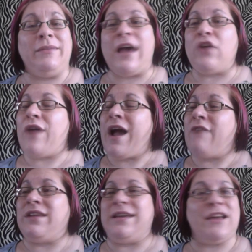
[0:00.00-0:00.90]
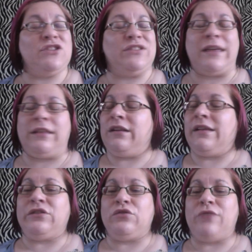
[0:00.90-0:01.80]
that gravity, just that little
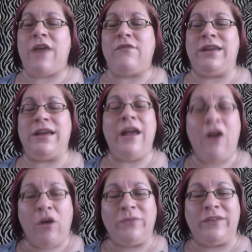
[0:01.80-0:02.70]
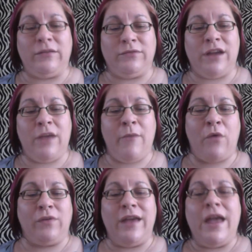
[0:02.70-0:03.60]
extra gravity, helps it come
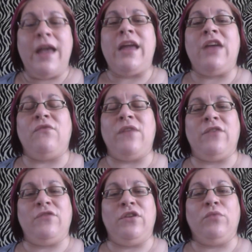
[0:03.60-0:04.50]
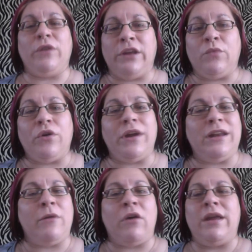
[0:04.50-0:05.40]
out. If you're really worried
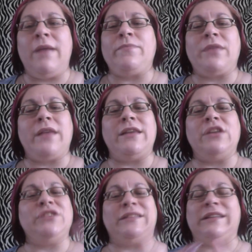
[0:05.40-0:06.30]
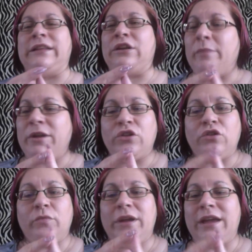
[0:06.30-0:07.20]
about it, then just a little bit of
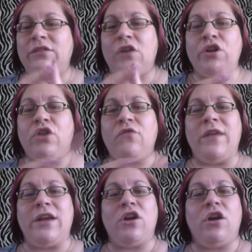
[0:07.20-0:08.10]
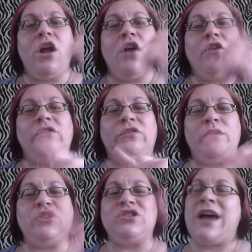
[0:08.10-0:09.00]
lubricant on your finger,
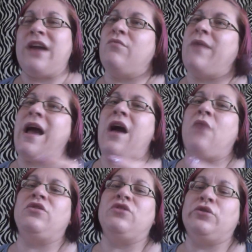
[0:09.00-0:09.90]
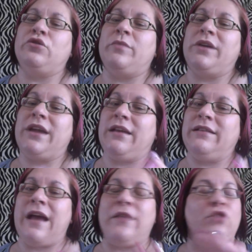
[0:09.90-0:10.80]
swish that around. The
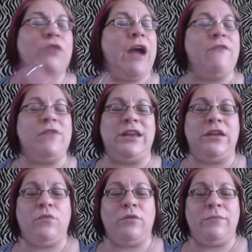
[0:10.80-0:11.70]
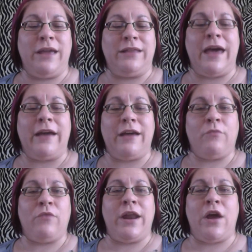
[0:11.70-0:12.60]
lubricant and the gravity will make that
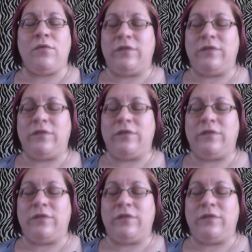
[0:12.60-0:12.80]
come right out.